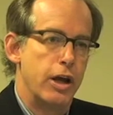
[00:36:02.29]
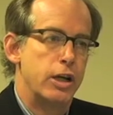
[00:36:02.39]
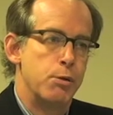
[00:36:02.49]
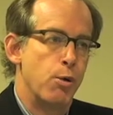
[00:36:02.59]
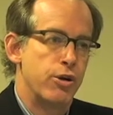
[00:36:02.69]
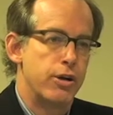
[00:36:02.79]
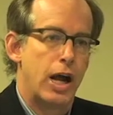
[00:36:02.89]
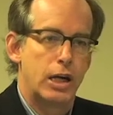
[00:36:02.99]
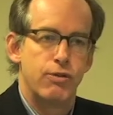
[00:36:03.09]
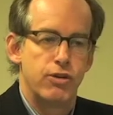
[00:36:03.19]
anti-abortion
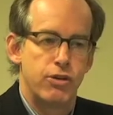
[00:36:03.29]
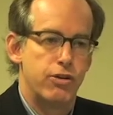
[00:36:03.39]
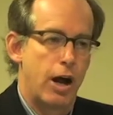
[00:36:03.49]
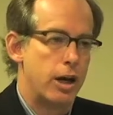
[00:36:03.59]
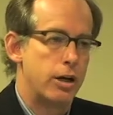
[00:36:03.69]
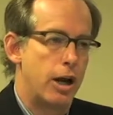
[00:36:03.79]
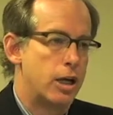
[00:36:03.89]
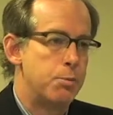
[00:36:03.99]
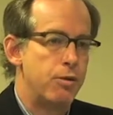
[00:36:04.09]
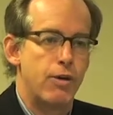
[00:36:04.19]
activist, is not, not
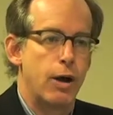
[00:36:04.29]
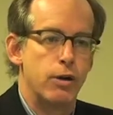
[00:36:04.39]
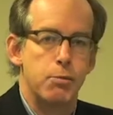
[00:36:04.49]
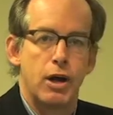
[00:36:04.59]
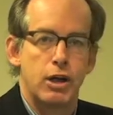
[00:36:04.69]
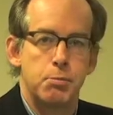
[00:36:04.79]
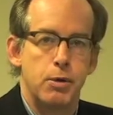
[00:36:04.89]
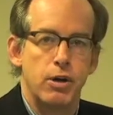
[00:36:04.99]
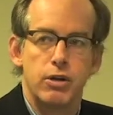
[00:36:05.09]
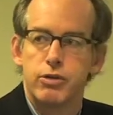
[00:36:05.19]
to be found in my
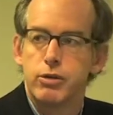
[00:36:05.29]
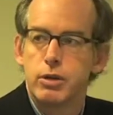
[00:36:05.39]
experience.